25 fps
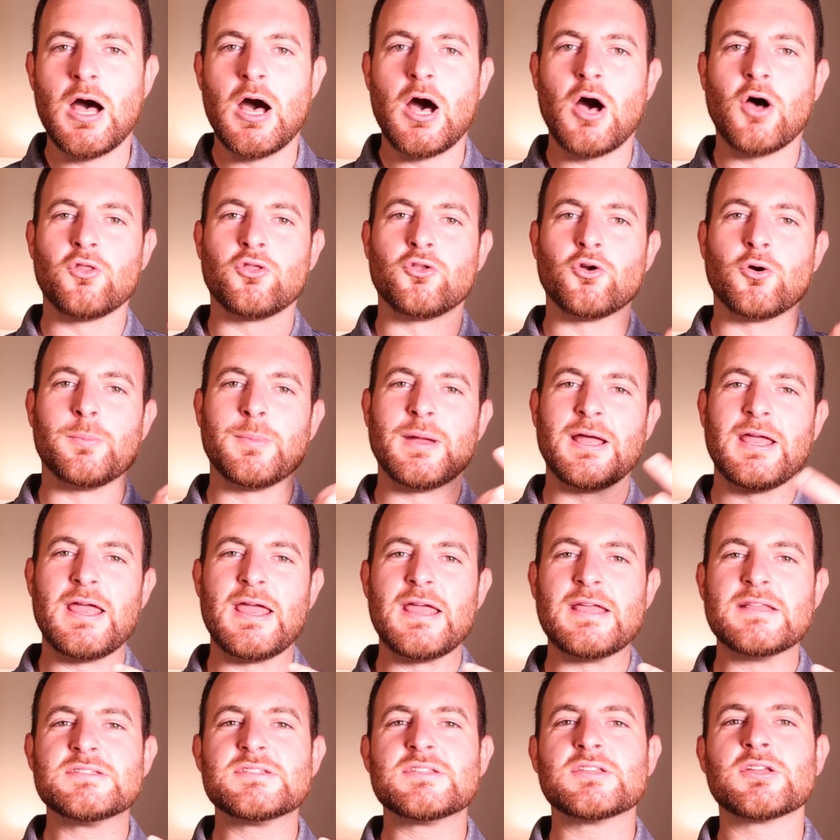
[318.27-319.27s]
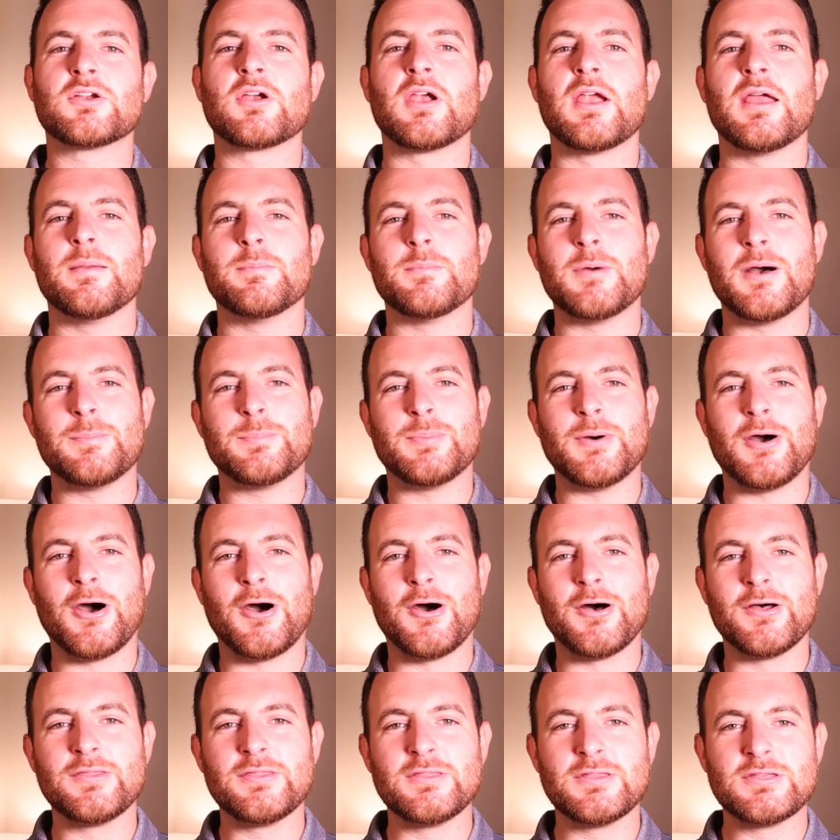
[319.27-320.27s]
I'll throw my Instagram up
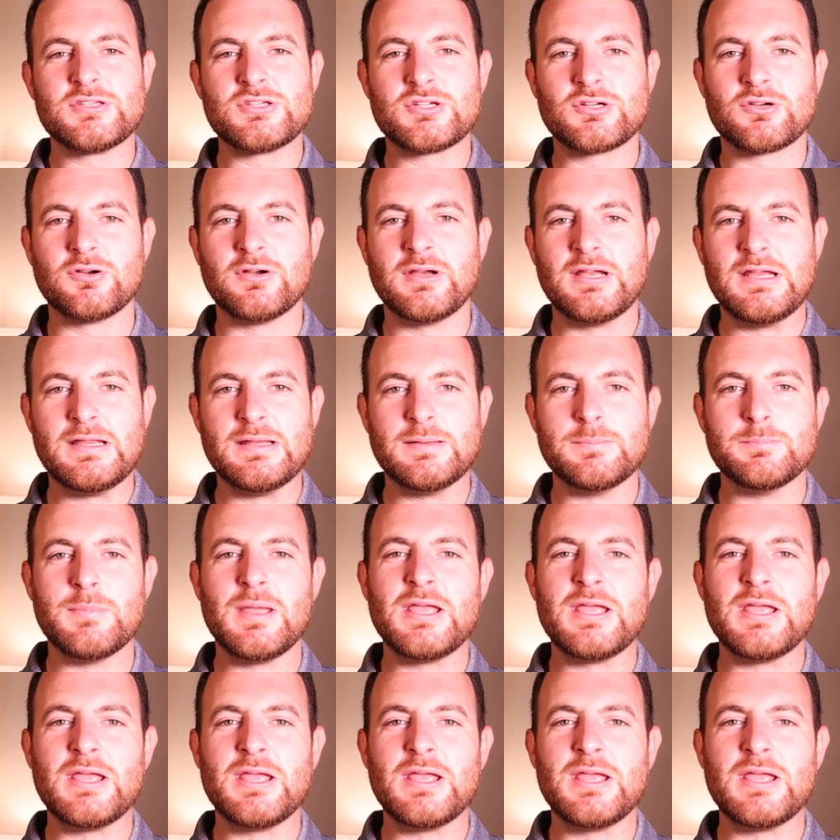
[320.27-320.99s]
on the screen.